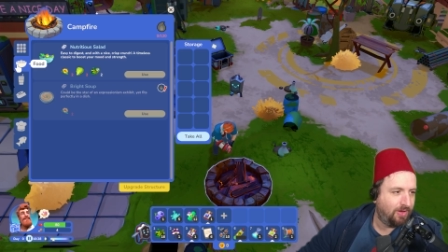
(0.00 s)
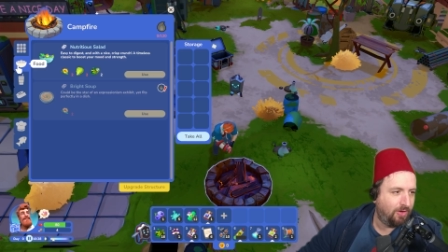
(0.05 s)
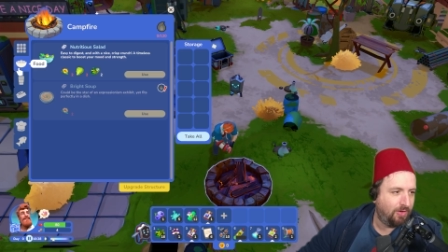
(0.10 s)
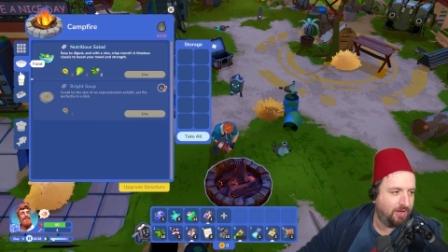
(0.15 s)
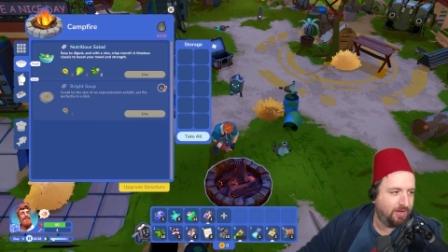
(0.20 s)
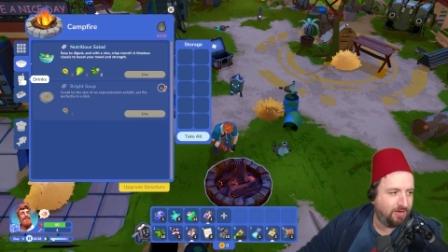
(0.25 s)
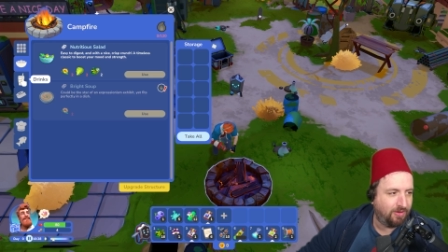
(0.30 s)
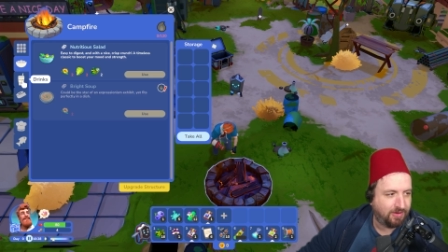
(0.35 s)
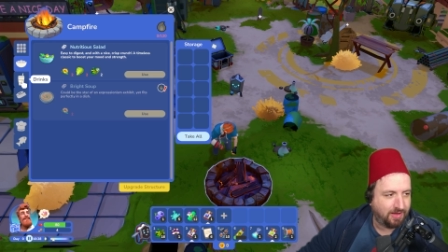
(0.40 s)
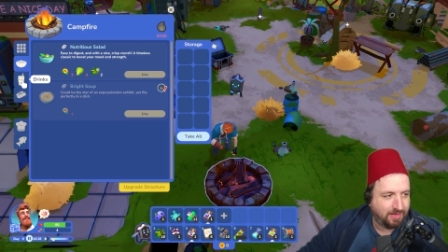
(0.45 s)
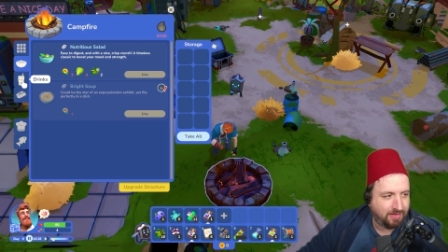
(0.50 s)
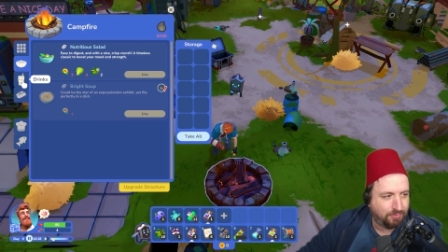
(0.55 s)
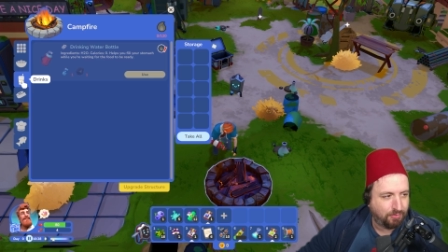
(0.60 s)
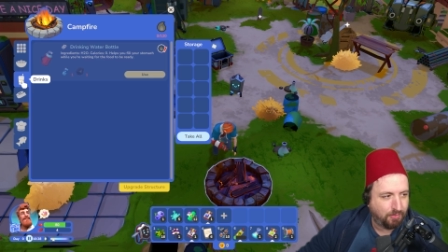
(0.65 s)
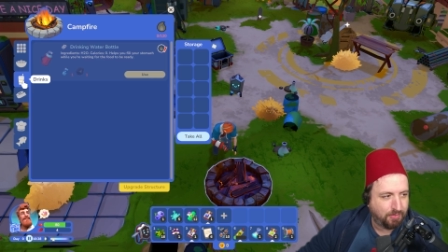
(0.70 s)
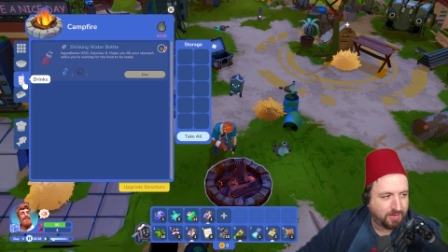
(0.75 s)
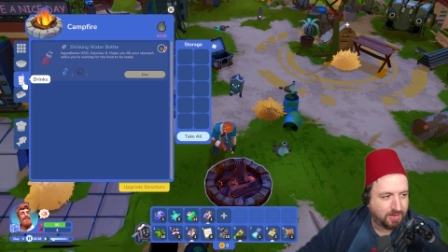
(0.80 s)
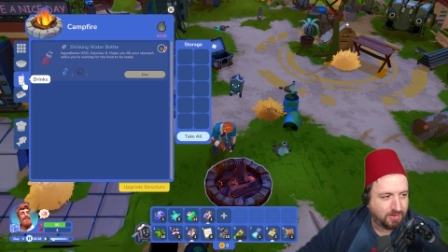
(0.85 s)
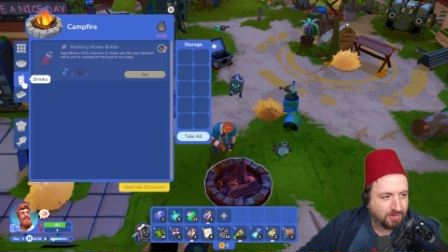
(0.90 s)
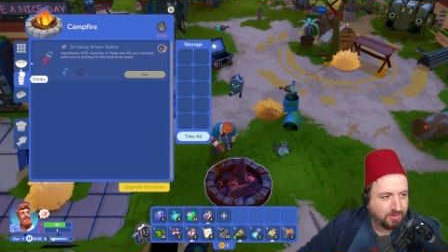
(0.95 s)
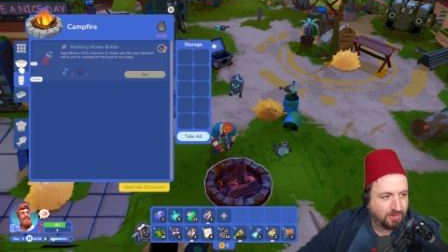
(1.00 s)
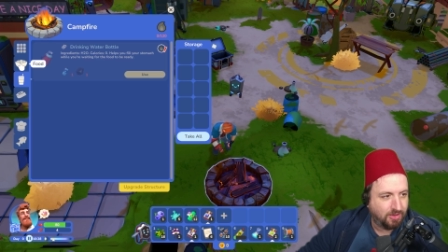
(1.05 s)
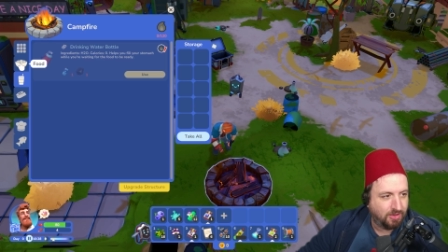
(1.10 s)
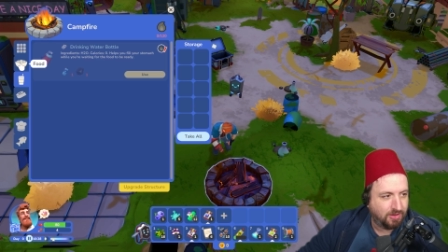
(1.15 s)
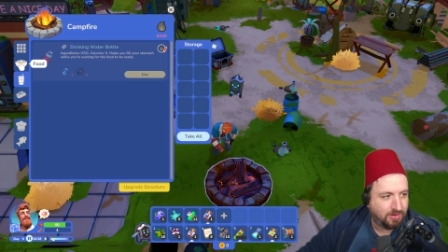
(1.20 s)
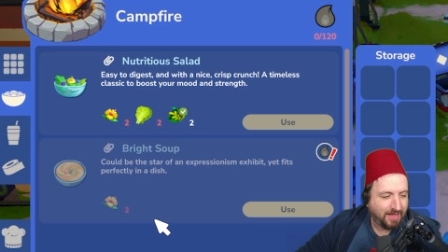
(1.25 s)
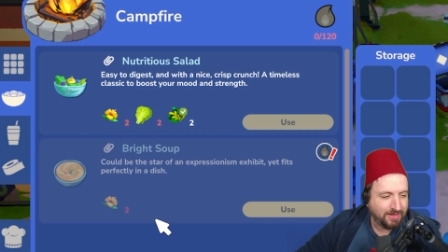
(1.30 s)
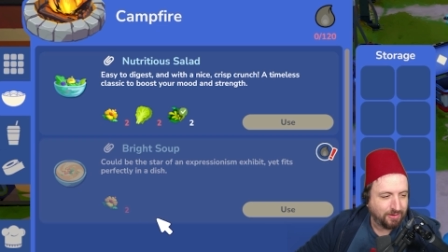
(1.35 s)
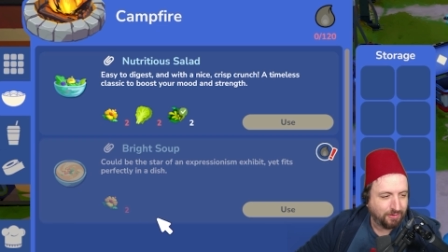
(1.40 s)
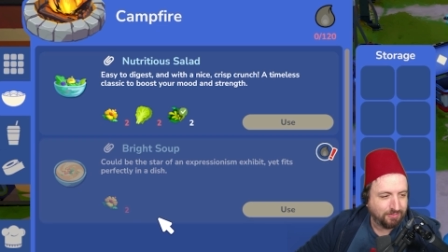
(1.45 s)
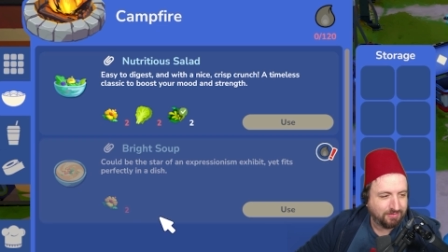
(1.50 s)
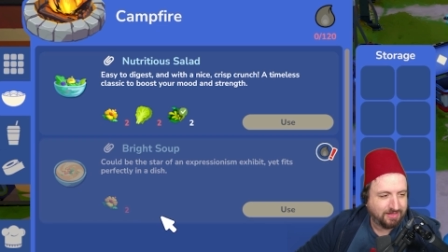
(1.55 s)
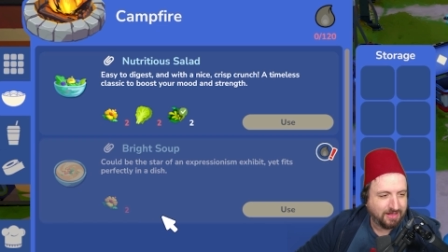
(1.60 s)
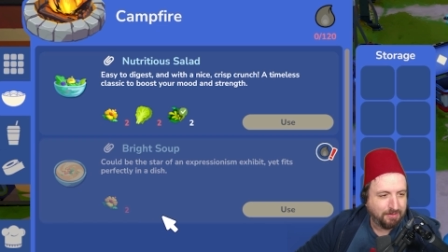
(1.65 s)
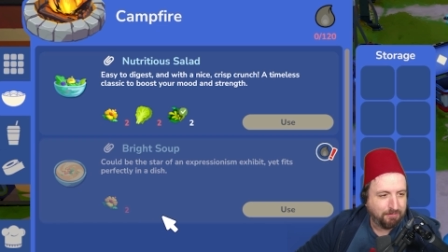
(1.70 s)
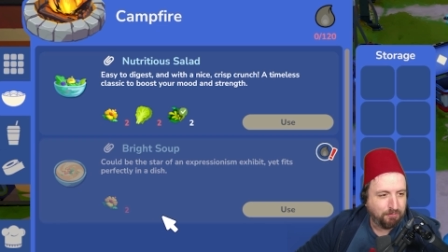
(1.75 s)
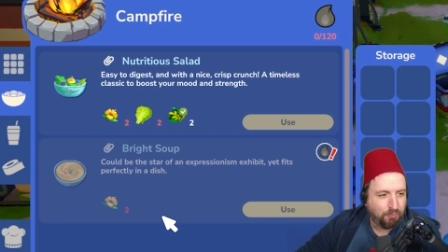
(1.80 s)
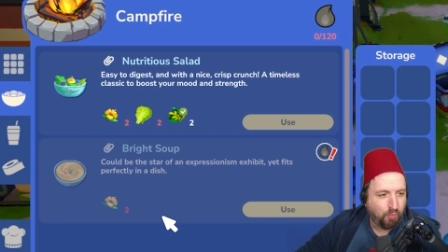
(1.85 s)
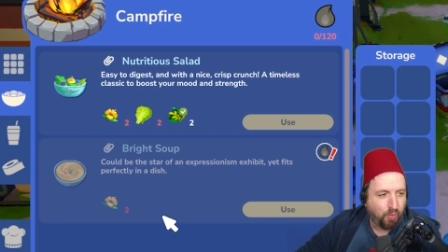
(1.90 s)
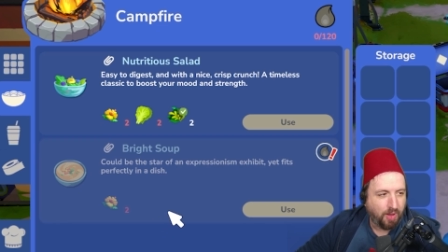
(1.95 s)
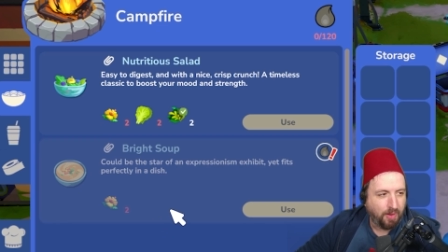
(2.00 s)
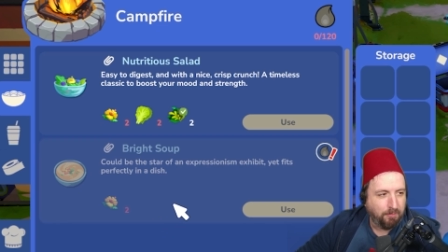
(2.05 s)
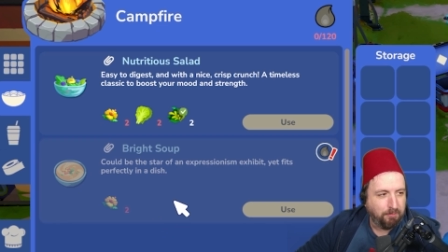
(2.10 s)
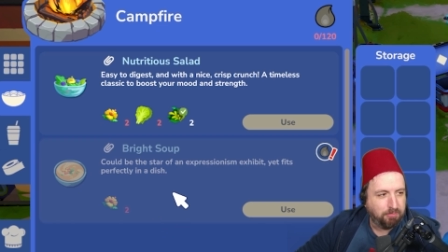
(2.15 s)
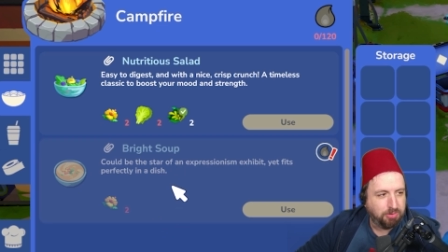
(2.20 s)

okay, here's what we can cook. I don't see 1